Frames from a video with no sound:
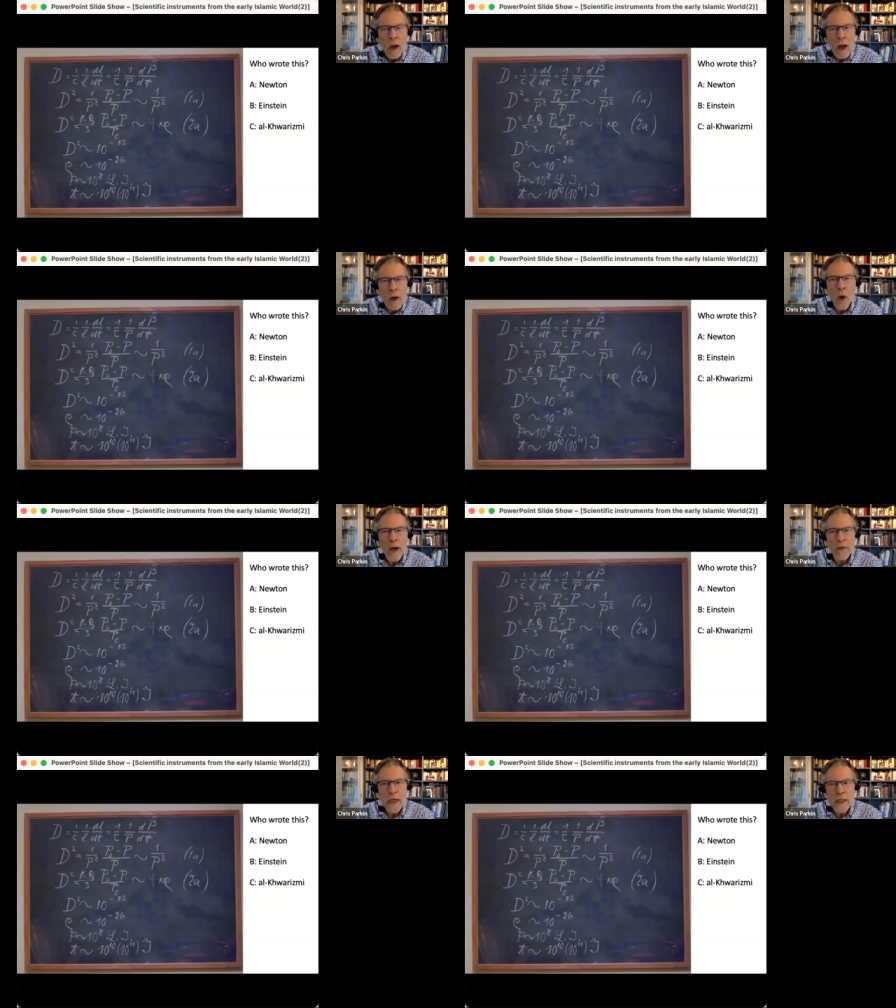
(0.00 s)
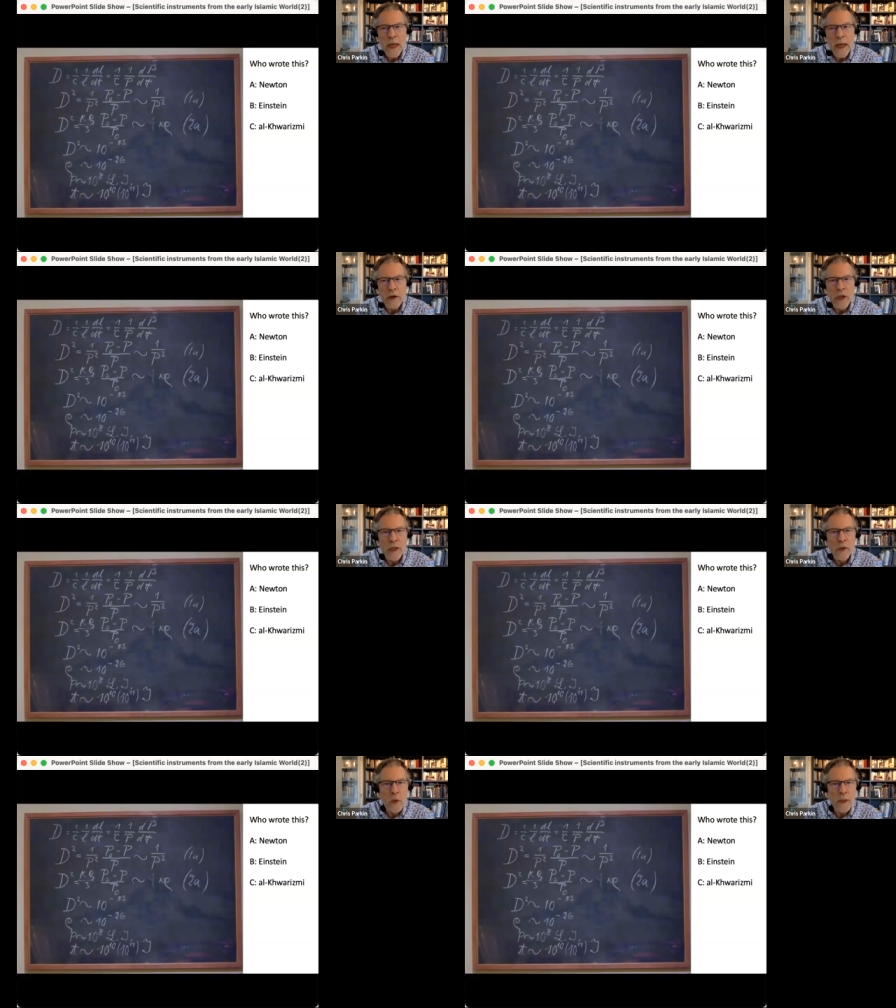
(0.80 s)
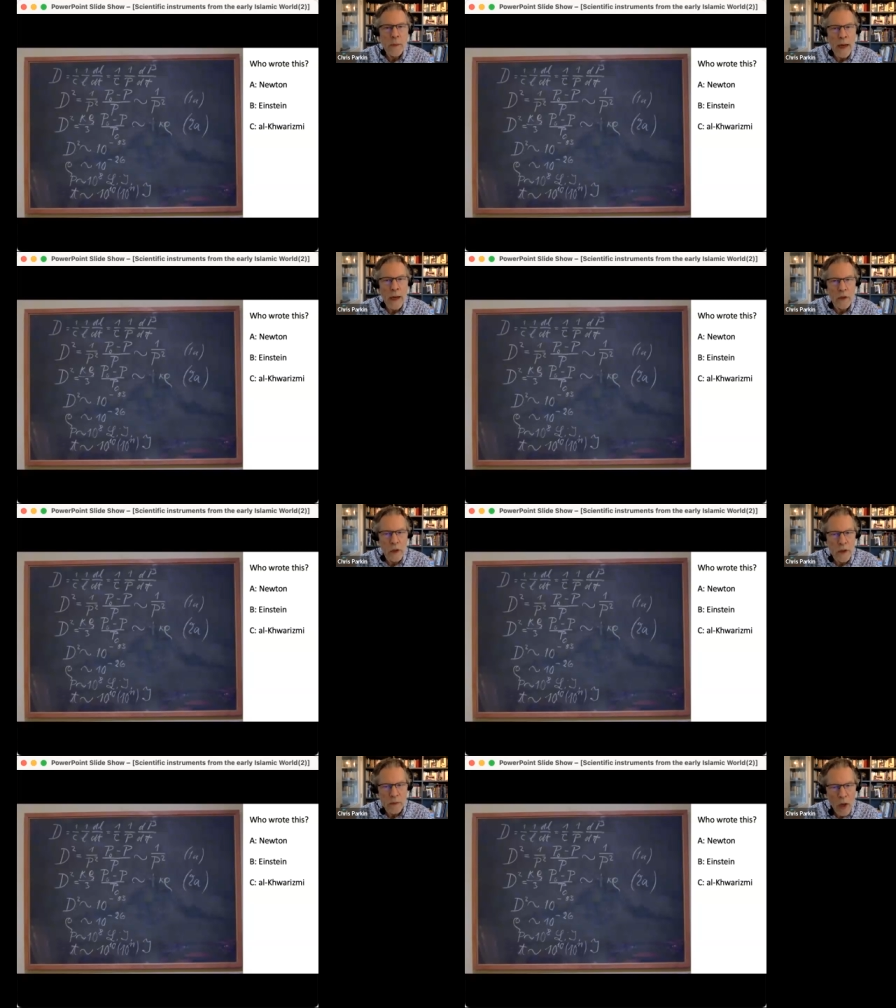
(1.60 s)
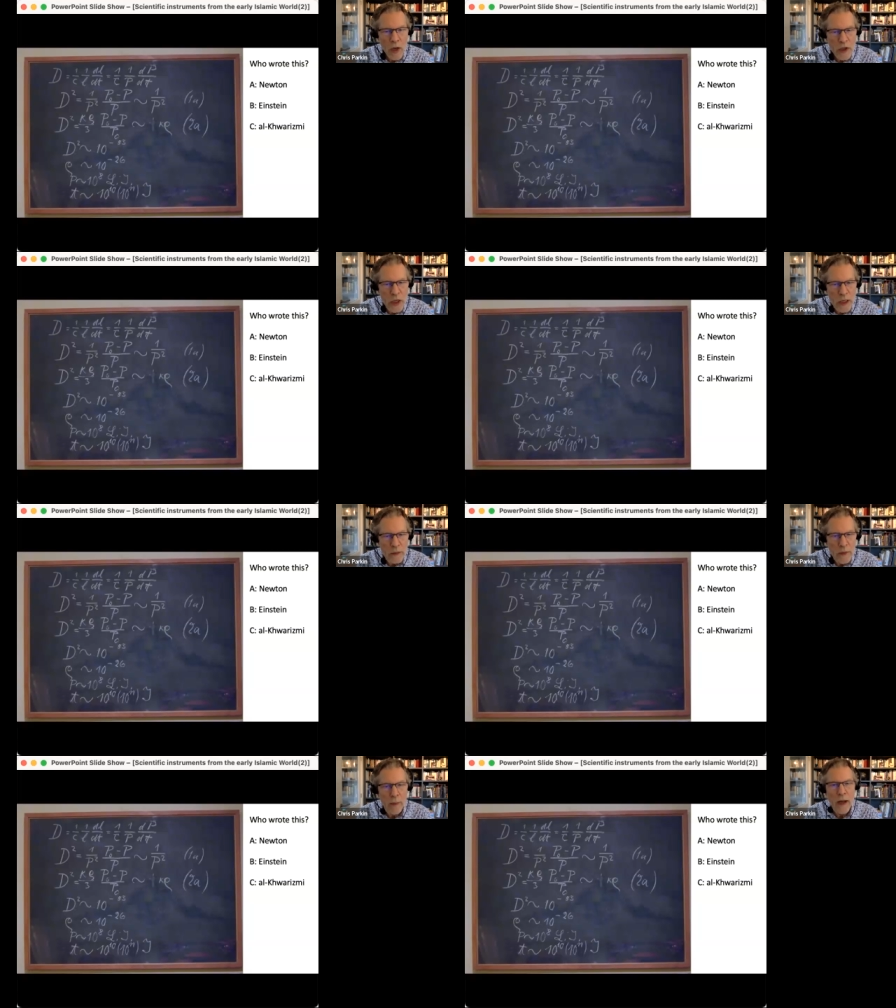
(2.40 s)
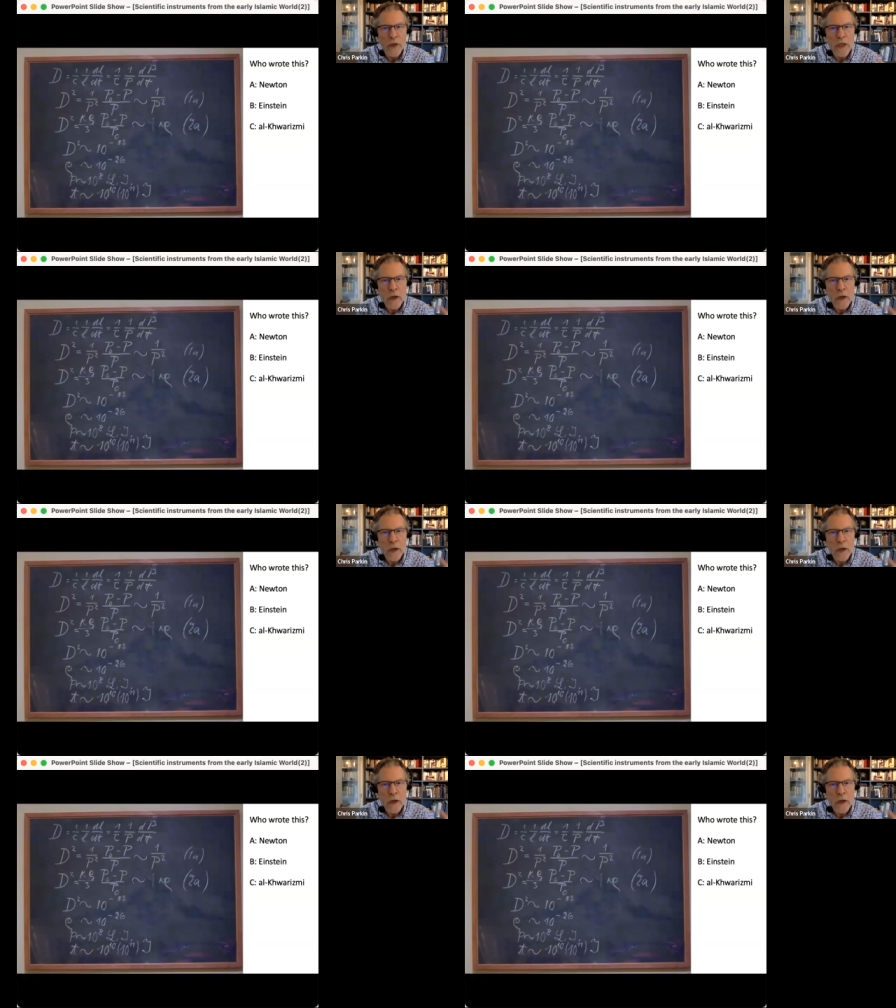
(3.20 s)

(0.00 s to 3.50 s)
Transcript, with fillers: And one of these lectures was about cosmology, about the